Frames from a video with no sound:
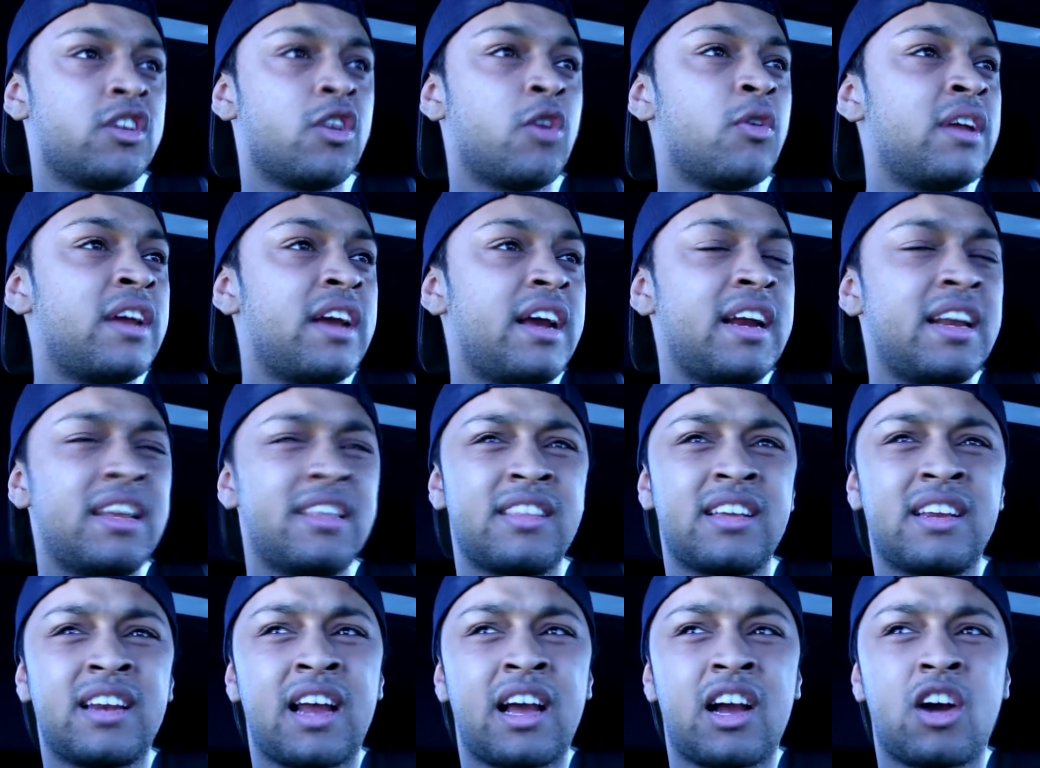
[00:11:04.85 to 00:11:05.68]
Don't let
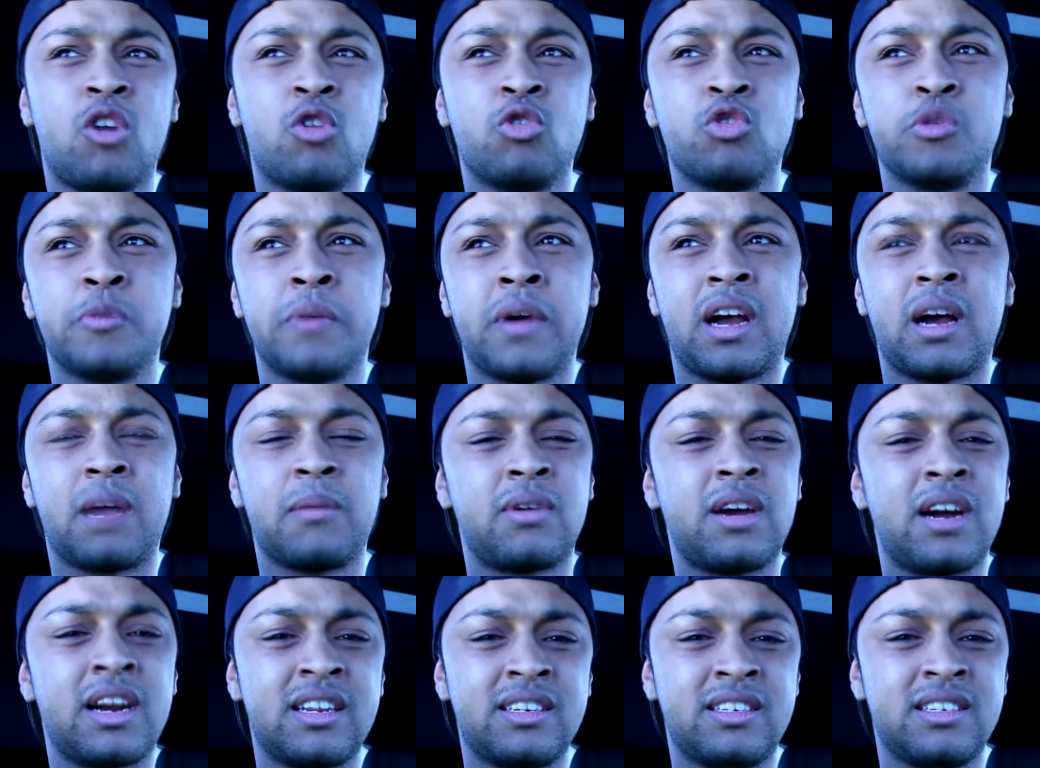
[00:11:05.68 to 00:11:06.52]
anything, like, hold you back. I'm
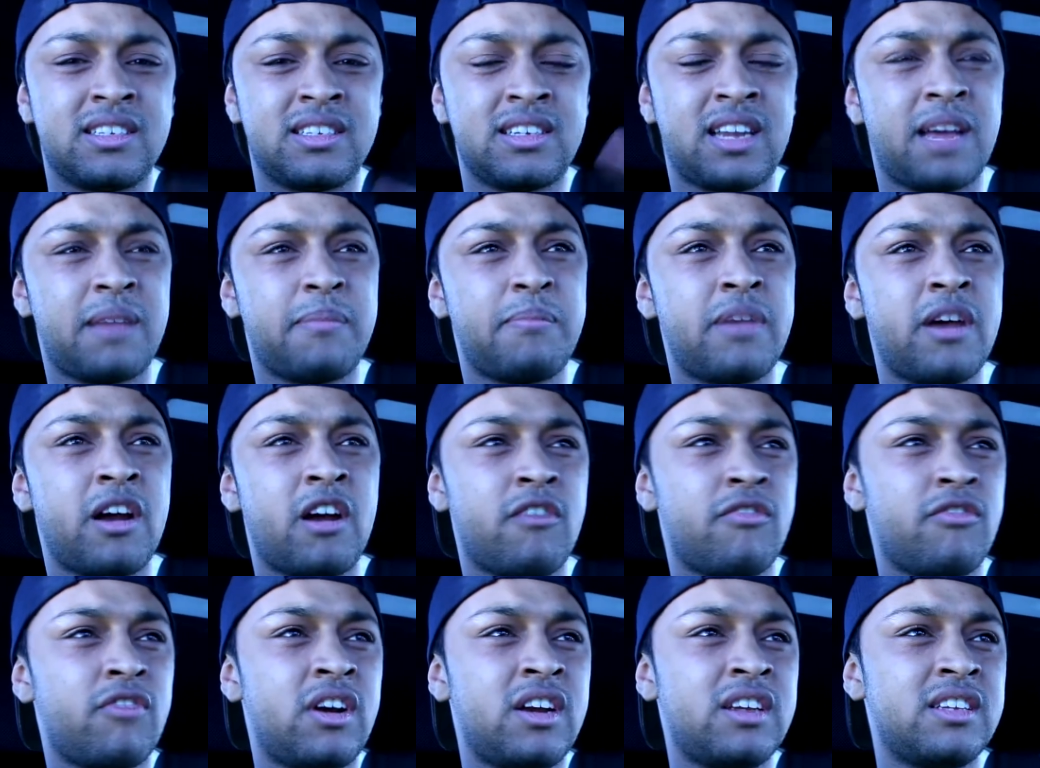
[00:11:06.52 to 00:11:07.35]
kind of just, like,
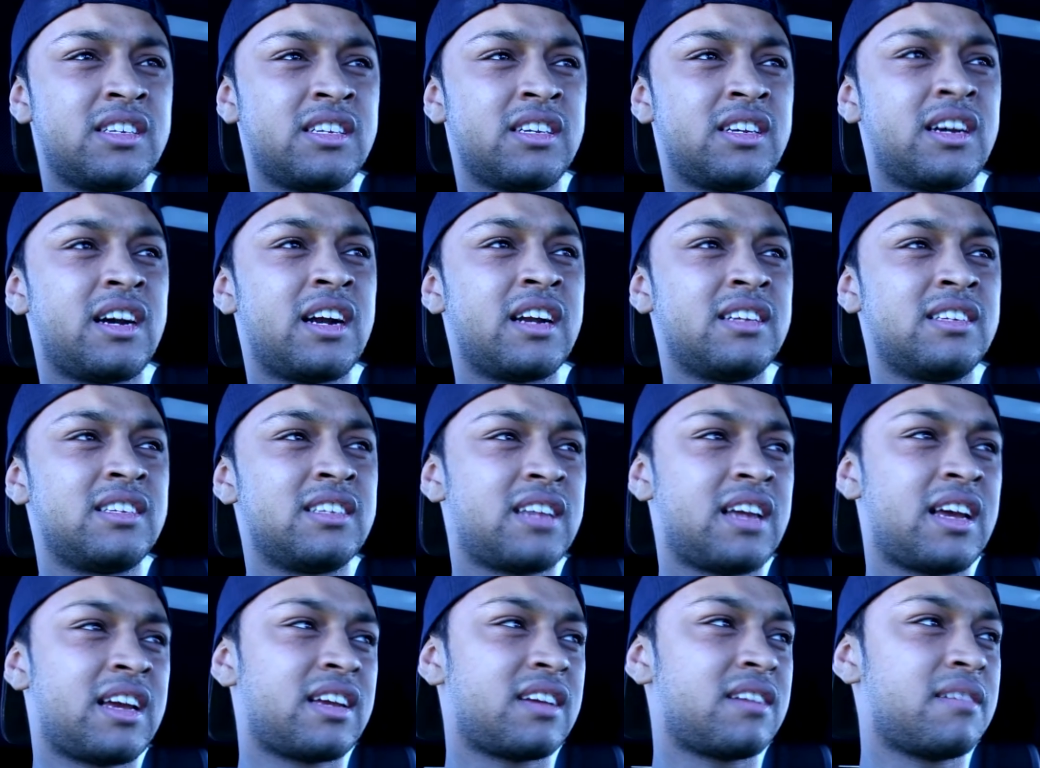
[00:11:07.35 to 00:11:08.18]
paraphrasing and kind of
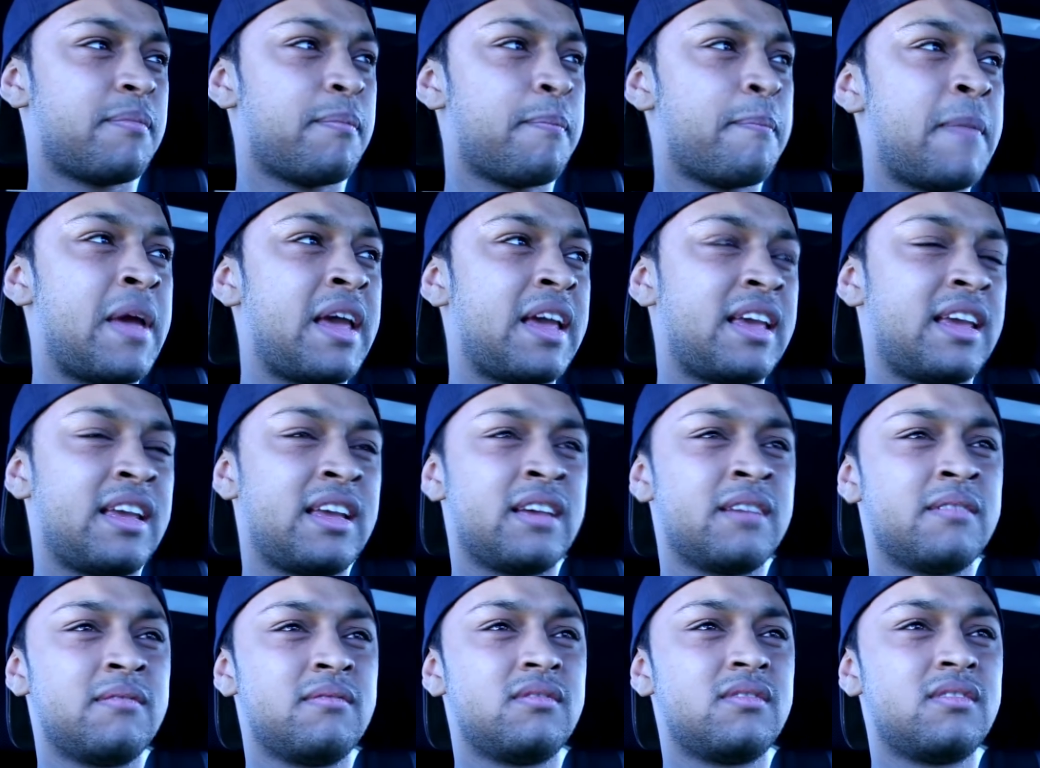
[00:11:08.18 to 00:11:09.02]
just, like, making
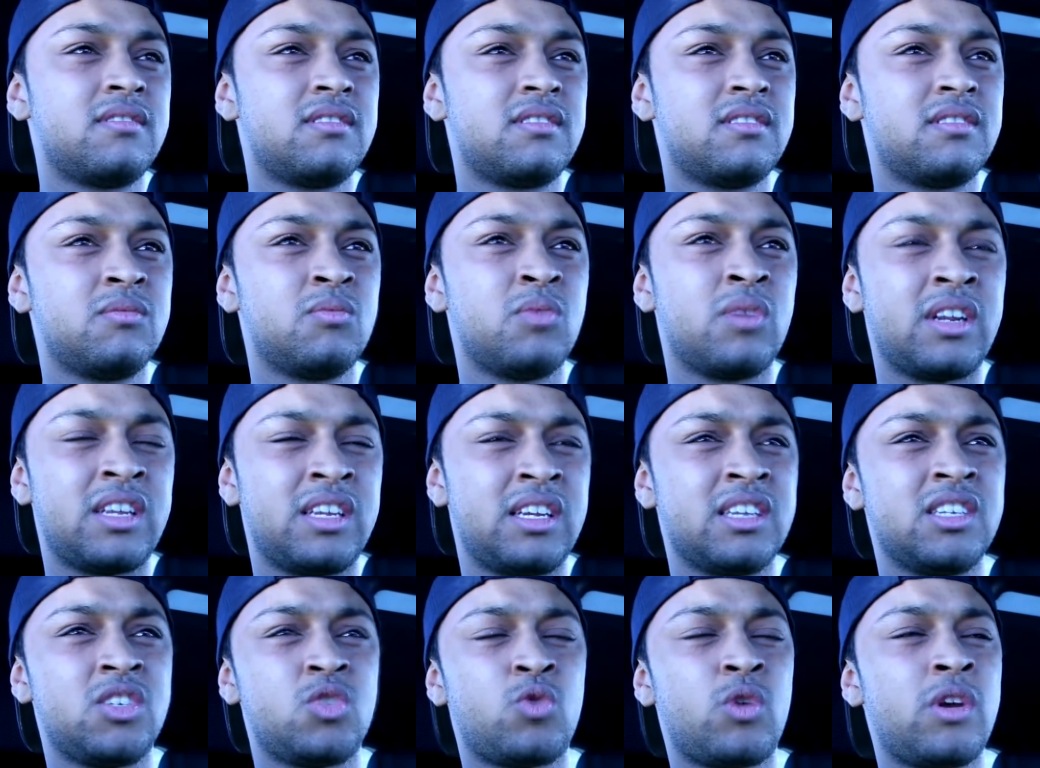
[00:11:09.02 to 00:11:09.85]
it what
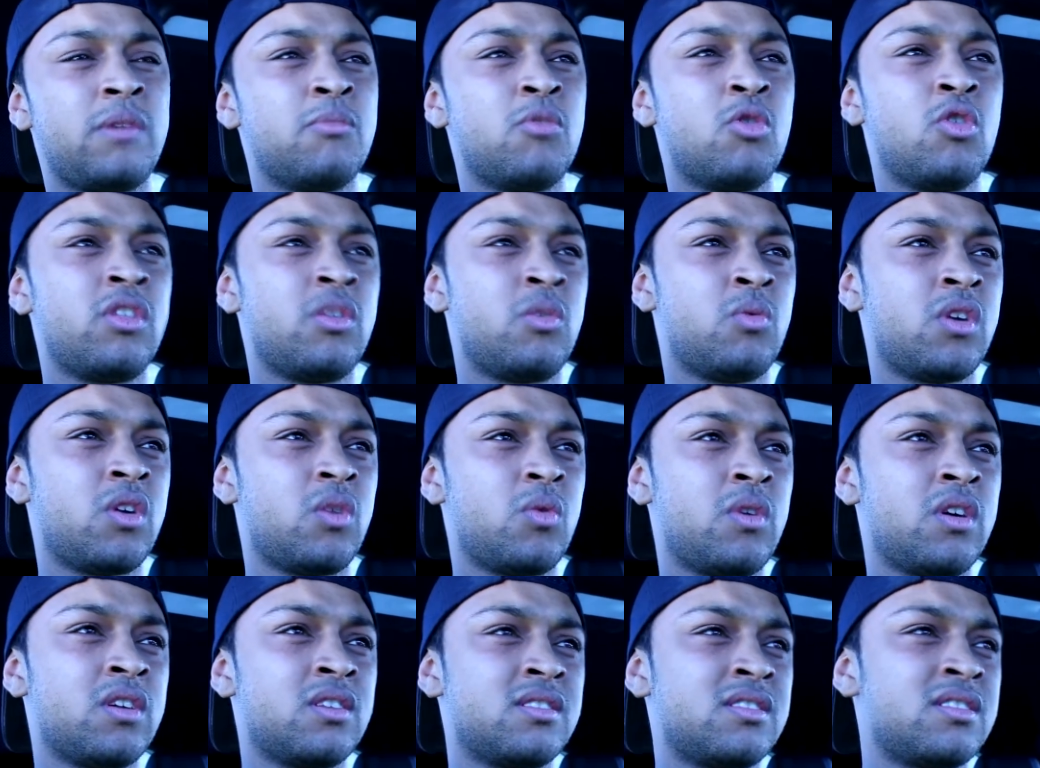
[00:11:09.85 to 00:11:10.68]
his tweet more than what it
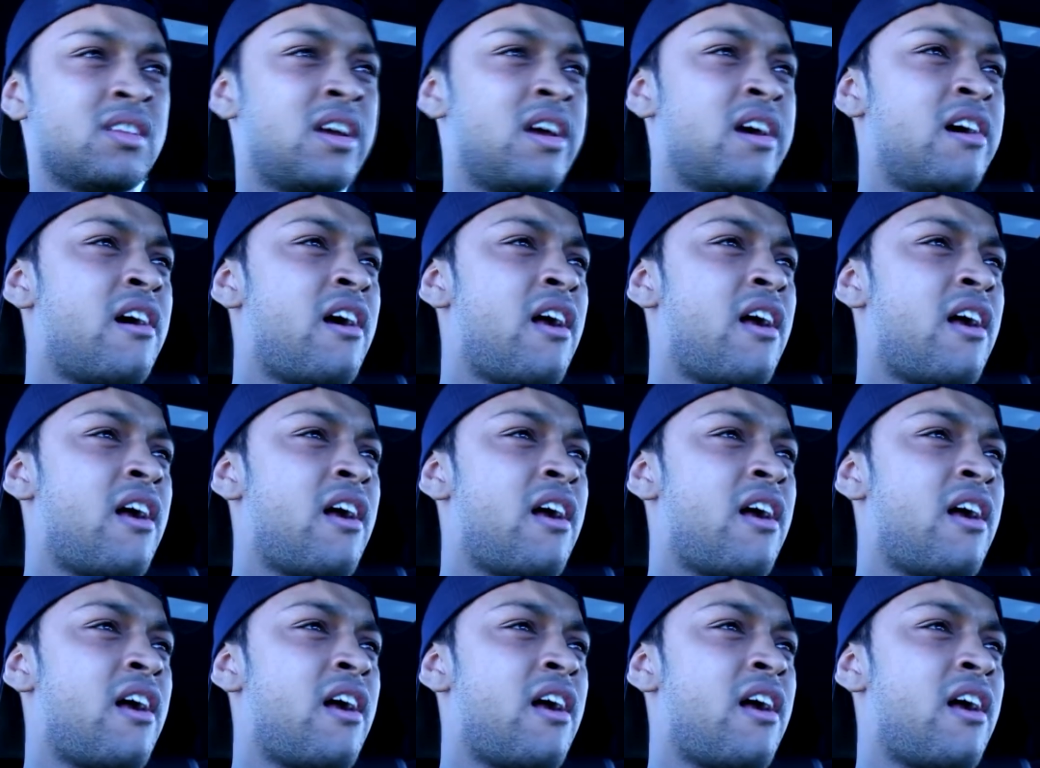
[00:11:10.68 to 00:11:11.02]
was.